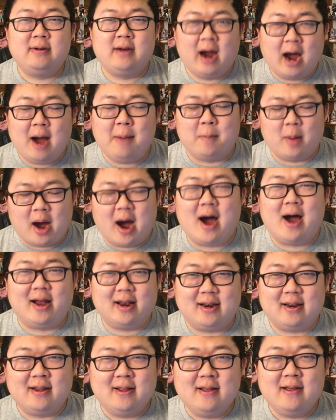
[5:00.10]
Come
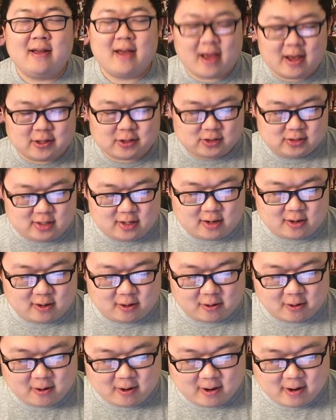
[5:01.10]
on, S
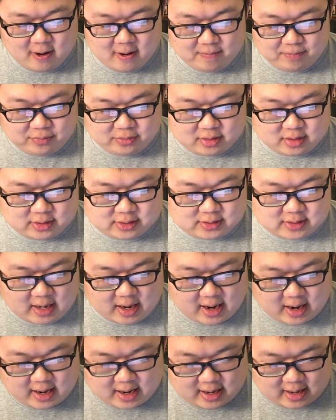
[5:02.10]
tier. This
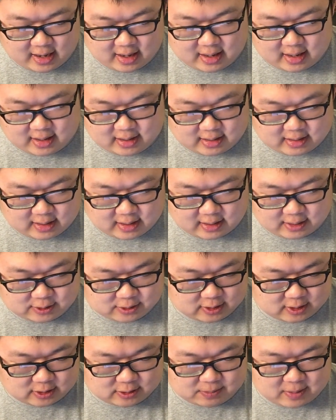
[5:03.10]
guy
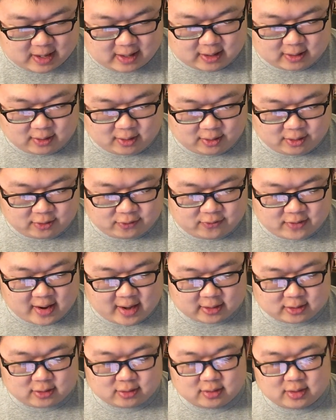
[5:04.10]
is making all the
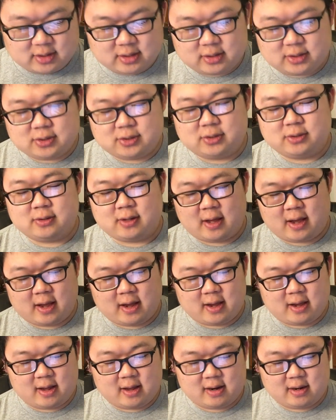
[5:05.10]
factories,
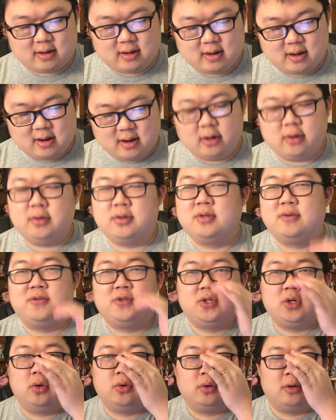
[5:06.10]
and hundreds of
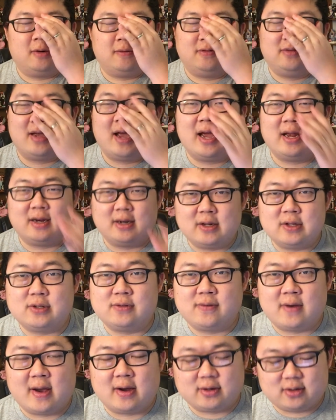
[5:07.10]
children have died in his
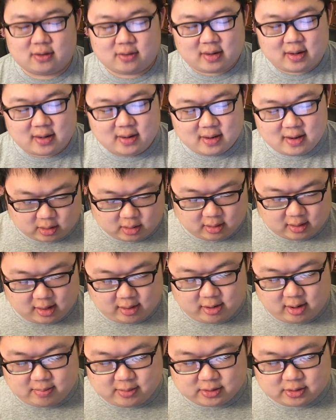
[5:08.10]
factory.
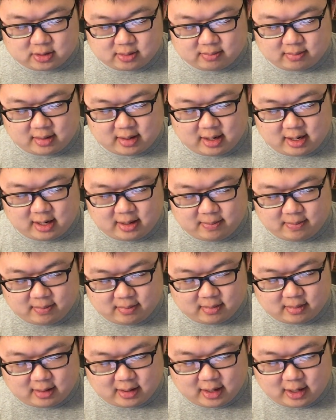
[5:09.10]
Galarian Mr.
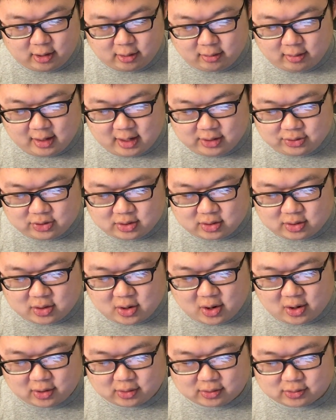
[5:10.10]
Mime, I don't like the
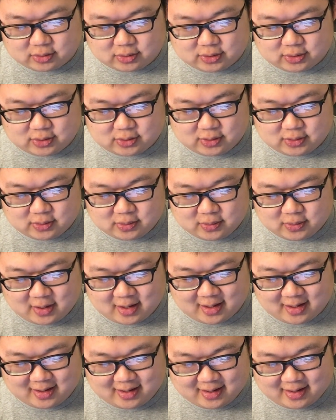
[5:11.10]
nose.
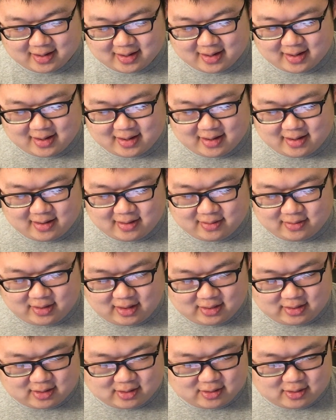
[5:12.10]
I
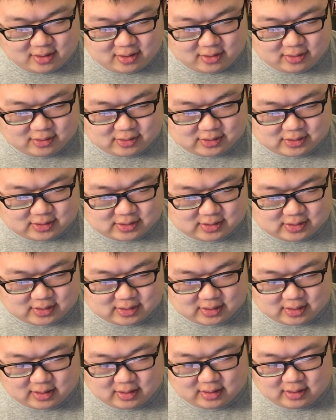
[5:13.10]
think the nose
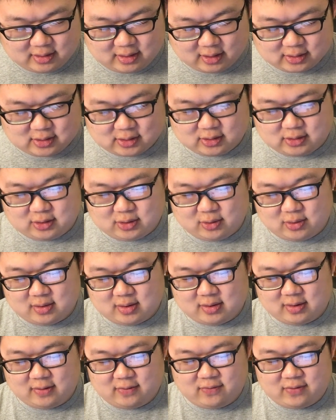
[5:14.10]
doesn't do it
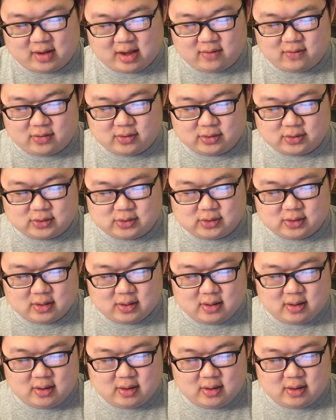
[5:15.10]
any favors.